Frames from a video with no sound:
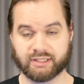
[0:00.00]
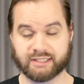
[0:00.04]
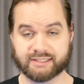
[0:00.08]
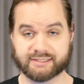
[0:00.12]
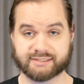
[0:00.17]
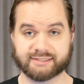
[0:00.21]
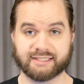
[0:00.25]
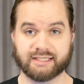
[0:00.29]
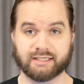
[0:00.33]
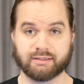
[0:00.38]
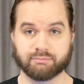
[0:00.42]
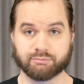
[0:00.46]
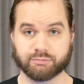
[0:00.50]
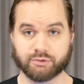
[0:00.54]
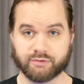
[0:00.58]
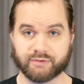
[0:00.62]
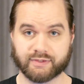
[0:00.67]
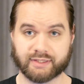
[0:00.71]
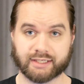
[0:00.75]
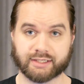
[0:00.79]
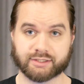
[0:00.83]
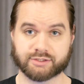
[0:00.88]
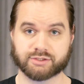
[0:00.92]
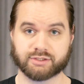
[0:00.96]
in the same
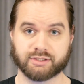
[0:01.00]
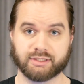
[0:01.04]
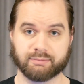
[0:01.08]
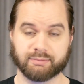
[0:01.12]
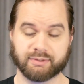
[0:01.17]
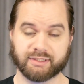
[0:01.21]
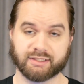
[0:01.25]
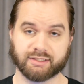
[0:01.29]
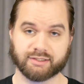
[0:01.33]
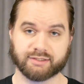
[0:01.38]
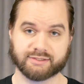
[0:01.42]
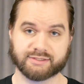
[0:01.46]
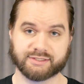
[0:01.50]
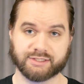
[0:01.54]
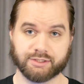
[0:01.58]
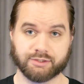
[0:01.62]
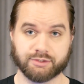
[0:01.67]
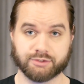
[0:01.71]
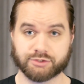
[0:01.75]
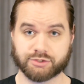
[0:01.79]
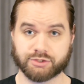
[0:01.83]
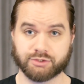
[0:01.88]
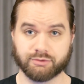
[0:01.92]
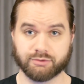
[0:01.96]
booth actually, because
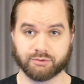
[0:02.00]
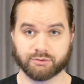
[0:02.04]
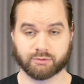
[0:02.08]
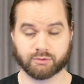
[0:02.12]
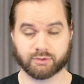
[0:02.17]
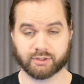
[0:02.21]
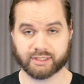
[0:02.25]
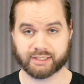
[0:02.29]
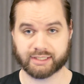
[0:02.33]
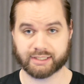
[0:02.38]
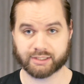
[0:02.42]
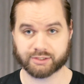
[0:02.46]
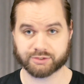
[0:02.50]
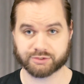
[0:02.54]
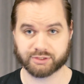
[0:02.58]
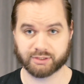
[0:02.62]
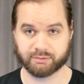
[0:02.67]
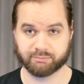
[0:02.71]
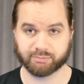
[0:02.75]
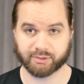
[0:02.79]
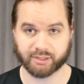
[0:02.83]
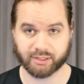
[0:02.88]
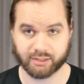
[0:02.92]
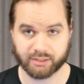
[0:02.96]
THQ Nordic
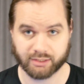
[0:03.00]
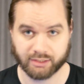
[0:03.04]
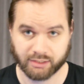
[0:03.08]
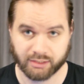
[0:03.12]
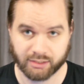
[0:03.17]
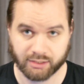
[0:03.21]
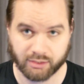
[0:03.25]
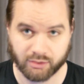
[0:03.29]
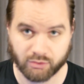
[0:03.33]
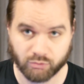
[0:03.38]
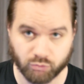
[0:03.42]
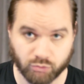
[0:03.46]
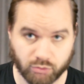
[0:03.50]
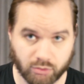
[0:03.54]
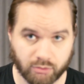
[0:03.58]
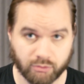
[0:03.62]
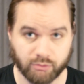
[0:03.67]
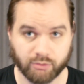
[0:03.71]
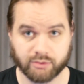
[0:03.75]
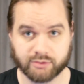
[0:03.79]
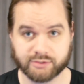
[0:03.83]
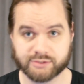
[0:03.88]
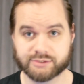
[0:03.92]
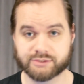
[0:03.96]
actually bought
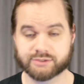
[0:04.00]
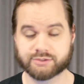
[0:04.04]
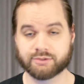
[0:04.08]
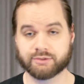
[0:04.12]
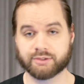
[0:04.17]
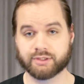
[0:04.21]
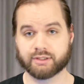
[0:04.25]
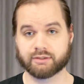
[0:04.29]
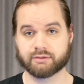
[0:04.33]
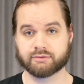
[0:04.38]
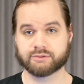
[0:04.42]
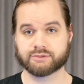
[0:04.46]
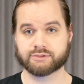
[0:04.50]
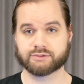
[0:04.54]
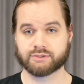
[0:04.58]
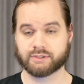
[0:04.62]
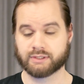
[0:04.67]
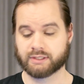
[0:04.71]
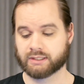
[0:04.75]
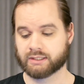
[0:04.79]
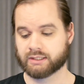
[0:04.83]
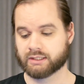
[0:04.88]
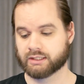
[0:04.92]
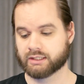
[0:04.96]
Warhorse Studios.
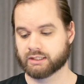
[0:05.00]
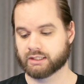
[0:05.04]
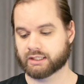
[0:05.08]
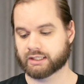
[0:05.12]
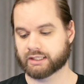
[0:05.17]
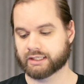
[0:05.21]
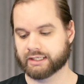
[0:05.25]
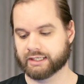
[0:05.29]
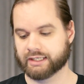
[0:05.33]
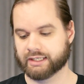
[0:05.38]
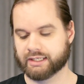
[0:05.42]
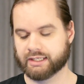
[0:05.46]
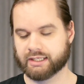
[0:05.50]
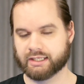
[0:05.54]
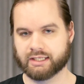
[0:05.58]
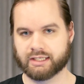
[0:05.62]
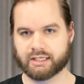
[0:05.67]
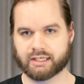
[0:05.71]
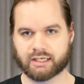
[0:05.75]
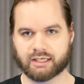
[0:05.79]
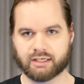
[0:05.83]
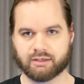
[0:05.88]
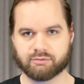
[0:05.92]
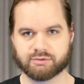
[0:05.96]

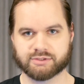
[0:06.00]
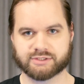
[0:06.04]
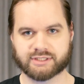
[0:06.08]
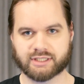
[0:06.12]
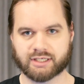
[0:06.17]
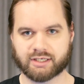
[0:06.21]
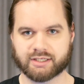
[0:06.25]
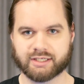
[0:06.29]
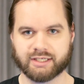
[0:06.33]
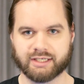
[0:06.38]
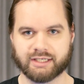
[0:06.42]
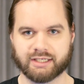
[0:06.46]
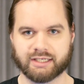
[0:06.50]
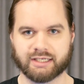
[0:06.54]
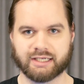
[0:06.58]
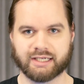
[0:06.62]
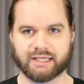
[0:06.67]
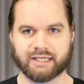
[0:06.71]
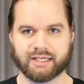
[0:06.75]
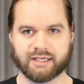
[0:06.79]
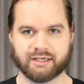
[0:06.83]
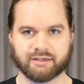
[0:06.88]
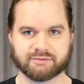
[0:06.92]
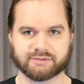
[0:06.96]
I was talking
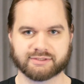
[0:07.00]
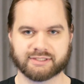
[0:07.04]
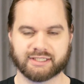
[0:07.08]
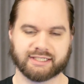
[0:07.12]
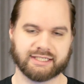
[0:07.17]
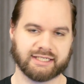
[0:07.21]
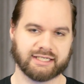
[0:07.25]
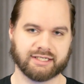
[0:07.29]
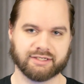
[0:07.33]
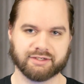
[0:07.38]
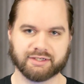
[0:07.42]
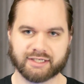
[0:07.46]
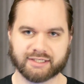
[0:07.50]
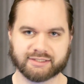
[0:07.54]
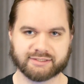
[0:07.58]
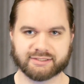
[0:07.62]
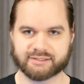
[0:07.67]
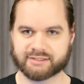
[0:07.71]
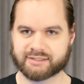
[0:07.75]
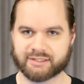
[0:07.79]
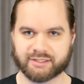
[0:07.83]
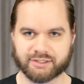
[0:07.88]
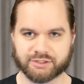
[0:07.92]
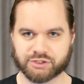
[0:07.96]
and I was like, yeah, you guys
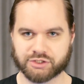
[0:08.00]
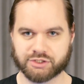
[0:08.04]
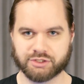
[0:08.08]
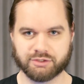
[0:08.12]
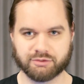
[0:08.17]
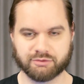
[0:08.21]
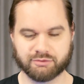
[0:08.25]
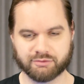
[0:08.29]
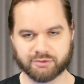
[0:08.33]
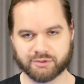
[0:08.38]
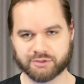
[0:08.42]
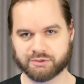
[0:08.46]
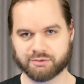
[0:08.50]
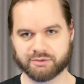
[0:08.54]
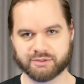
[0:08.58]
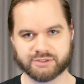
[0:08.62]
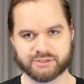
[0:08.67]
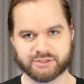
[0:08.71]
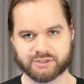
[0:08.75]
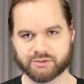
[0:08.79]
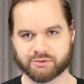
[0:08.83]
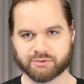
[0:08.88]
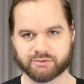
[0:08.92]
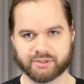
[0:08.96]
at THQ were doing
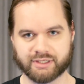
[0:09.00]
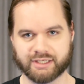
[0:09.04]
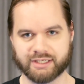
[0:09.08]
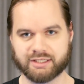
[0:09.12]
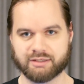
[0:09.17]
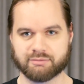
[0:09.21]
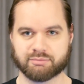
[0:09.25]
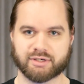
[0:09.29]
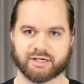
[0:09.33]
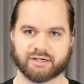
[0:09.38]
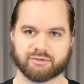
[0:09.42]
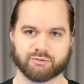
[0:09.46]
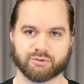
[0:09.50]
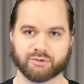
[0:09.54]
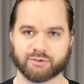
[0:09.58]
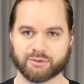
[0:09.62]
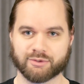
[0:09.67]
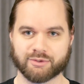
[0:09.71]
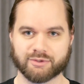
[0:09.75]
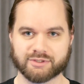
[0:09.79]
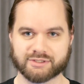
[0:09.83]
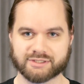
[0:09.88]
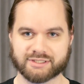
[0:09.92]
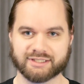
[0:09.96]
so great, you bought
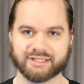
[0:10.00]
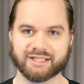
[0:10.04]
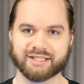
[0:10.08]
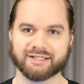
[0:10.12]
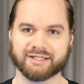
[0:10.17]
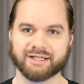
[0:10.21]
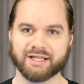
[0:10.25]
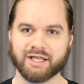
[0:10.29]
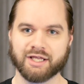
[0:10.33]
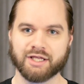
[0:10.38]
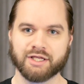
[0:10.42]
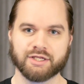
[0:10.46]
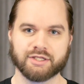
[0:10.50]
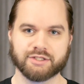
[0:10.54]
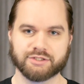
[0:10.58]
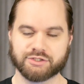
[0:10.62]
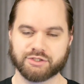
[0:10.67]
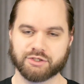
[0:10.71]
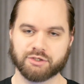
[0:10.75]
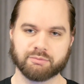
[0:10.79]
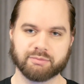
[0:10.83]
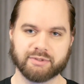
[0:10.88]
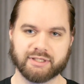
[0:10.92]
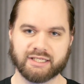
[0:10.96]
Warhorse. And then
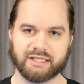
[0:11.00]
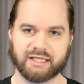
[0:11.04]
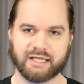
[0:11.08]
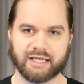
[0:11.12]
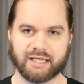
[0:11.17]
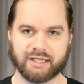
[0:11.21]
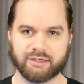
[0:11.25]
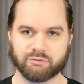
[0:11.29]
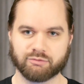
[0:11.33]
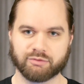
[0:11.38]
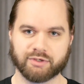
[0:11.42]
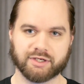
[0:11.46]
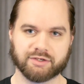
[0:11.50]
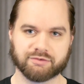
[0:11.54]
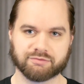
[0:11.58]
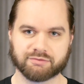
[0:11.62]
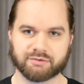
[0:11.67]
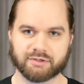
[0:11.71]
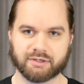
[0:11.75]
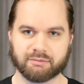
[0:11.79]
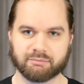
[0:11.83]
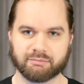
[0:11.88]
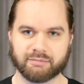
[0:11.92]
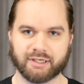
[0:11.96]
Toby and Rick
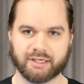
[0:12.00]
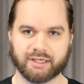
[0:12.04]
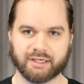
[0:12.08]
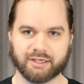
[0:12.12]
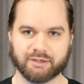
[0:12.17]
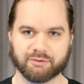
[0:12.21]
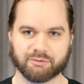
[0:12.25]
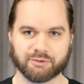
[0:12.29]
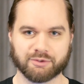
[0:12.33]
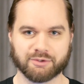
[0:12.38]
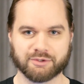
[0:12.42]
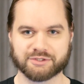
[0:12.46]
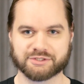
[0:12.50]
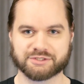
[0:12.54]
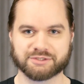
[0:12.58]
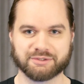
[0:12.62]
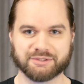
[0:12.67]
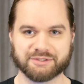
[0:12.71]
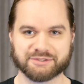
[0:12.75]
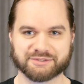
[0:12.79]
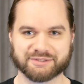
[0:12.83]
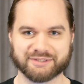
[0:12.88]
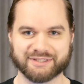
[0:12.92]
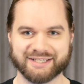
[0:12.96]
from Warhorse
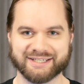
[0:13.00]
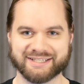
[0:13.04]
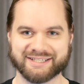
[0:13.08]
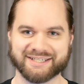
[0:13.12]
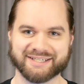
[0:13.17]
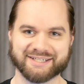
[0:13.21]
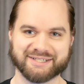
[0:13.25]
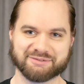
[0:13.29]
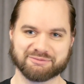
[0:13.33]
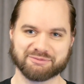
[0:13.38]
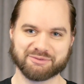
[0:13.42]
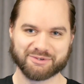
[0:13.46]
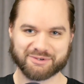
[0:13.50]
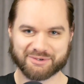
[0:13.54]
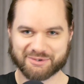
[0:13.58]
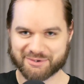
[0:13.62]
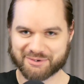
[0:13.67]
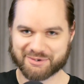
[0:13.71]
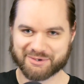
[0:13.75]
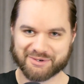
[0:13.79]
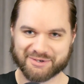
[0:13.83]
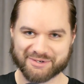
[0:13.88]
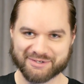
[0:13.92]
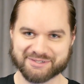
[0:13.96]
Studios were like, yeah,
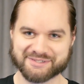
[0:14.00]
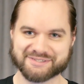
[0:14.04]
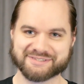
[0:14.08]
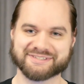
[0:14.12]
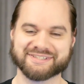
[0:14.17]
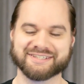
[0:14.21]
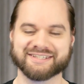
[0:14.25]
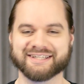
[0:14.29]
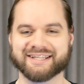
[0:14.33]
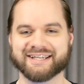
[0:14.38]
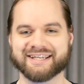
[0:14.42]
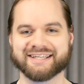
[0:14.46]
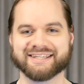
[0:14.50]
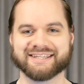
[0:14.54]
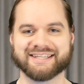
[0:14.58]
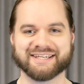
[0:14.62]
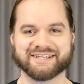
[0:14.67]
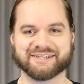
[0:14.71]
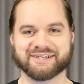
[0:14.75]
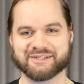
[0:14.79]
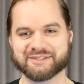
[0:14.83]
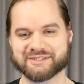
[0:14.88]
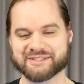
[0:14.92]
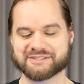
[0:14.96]
Warhorse! And they
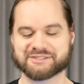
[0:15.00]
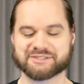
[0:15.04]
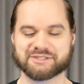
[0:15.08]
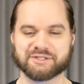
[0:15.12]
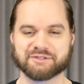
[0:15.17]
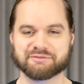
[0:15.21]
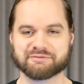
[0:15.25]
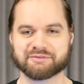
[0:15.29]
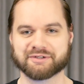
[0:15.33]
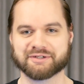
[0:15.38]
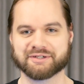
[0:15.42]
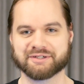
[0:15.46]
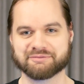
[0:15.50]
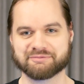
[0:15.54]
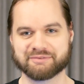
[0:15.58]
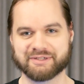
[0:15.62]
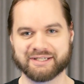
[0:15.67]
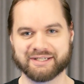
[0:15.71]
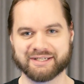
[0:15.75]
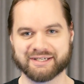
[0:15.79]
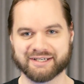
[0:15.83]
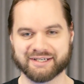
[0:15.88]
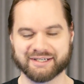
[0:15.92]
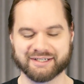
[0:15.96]
called us over and
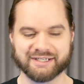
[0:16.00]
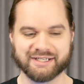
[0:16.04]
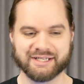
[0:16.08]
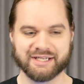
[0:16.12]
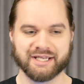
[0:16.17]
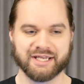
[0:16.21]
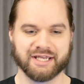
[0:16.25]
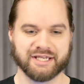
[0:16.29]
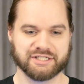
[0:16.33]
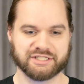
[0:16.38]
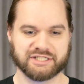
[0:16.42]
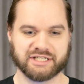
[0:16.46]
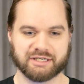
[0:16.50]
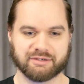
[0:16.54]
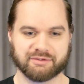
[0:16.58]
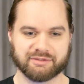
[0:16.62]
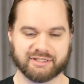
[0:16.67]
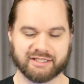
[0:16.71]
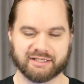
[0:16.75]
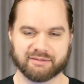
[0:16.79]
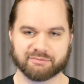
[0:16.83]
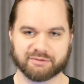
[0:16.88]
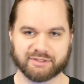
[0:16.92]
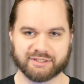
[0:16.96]
we chatted with
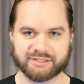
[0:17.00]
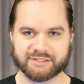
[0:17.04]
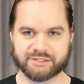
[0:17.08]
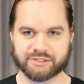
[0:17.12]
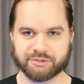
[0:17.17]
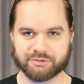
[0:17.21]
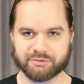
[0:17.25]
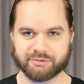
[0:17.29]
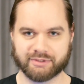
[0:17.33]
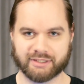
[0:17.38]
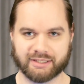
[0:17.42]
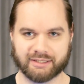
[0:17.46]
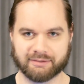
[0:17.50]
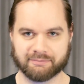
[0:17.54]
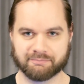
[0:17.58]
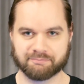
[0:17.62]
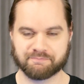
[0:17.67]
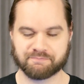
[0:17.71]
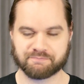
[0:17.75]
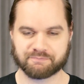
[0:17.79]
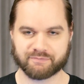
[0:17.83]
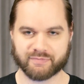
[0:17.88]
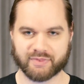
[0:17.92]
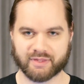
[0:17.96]
them, the two
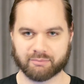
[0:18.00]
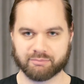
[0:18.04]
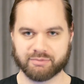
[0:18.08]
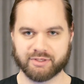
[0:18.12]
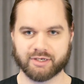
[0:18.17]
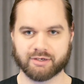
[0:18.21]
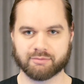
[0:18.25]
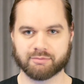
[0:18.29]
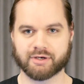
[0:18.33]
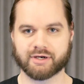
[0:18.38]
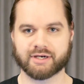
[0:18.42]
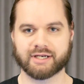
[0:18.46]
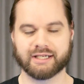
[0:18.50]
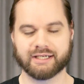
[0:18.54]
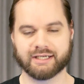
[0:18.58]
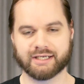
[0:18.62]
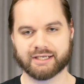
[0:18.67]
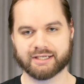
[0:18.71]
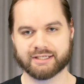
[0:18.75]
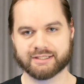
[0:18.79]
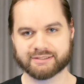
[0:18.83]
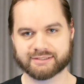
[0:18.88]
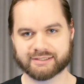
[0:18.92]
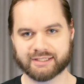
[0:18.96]
PR marketing
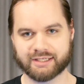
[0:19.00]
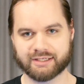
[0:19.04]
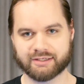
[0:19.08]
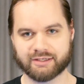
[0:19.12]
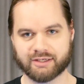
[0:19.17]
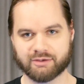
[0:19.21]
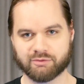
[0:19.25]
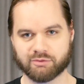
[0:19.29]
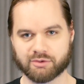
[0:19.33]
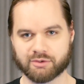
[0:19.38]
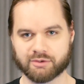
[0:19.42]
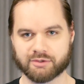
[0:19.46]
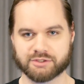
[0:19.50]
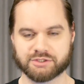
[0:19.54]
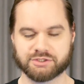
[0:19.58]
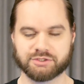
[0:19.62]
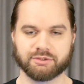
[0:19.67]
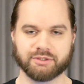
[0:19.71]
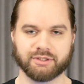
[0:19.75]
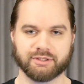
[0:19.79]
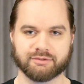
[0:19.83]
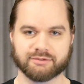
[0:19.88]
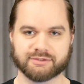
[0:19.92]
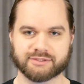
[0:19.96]
guys at Warhorse
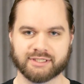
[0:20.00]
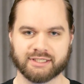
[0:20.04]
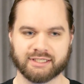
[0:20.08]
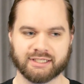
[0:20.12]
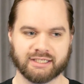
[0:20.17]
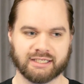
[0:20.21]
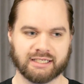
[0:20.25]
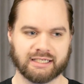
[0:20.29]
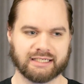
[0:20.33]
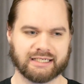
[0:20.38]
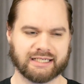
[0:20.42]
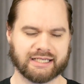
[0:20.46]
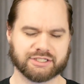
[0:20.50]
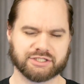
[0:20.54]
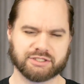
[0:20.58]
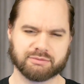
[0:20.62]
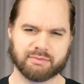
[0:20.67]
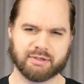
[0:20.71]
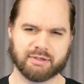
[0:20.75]
Studios. I actually